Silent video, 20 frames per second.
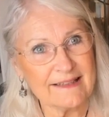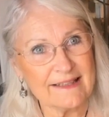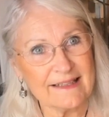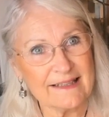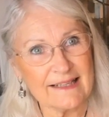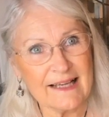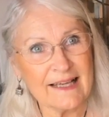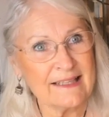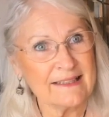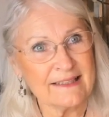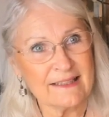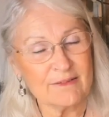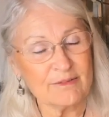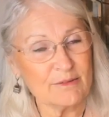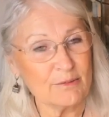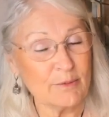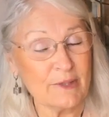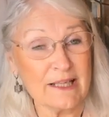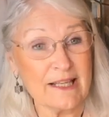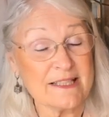that I
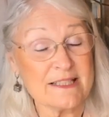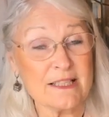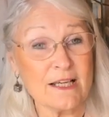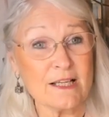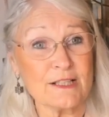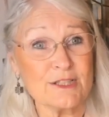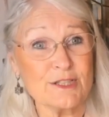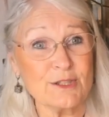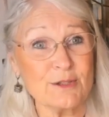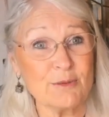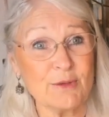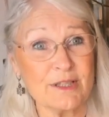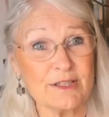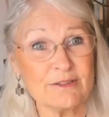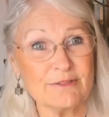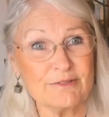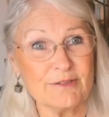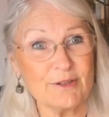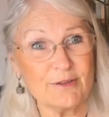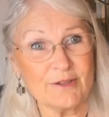when I talked to you on
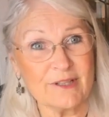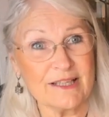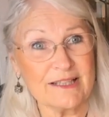the phone,